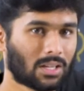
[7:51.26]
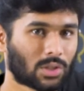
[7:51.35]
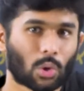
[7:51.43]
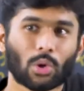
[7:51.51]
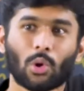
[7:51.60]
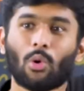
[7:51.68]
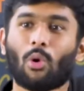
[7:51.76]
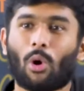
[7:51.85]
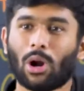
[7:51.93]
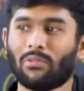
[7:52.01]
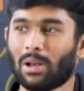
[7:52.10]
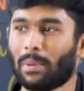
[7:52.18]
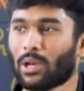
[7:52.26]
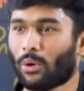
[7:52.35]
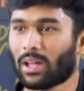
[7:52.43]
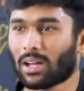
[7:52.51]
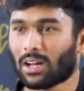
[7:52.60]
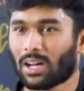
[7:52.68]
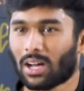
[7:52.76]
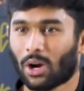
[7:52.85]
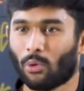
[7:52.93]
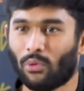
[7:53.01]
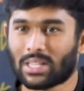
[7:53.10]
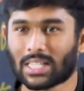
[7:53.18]
So you all will be knowing
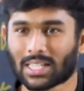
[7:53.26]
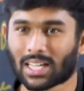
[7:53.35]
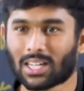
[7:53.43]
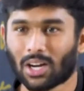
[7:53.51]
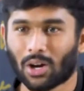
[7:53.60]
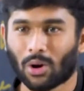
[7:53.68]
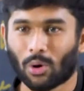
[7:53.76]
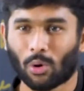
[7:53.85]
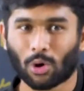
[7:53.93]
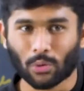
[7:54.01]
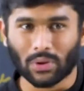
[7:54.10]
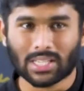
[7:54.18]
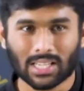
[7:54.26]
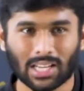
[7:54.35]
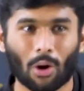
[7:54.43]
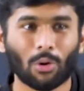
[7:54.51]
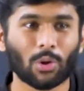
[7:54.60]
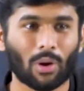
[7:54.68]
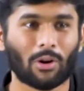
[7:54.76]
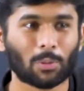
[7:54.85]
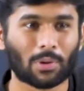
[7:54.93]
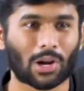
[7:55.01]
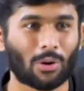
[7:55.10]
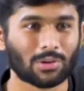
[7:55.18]
which trick or which noun you have to
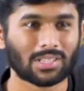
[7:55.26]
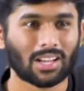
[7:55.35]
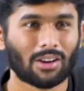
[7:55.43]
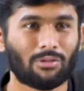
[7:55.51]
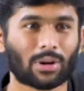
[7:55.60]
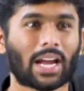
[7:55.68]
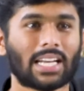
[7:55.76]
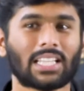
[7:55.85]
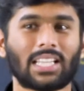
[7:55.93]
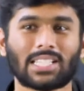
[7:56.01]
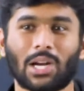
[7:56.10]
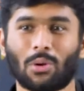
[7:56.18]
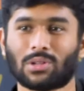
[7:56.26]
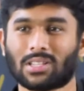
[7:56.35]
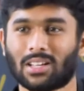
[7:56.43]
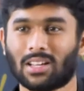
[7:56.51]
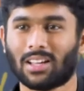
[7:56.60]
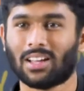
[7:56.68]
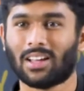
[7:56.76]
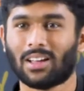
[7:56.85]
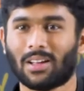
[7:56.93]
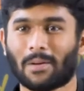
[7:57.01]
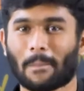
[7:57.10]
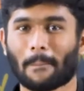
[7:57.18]
pronounce for getting the schedules.
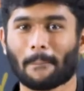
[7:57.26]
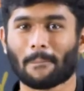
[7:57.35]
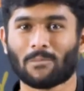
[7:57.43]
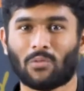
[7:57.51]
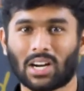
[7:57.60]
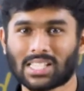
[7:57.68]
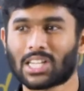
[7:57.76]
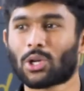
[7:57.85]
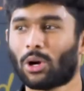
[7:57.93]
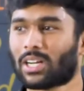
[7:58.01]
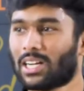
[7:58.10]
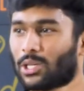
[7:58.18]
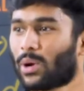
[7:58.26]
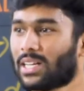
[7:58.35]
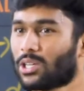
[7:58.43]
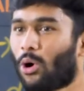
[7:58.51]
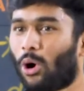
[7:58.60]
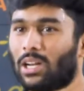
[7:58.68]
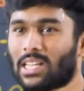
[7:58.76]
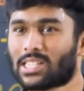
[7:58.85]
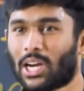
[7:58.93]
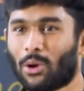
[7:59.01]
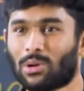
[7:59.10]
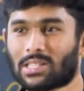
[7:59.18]
What is our shortcut to get all the
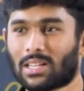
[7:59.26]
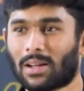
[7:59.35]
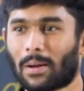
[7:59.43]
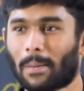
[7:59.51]
schedules?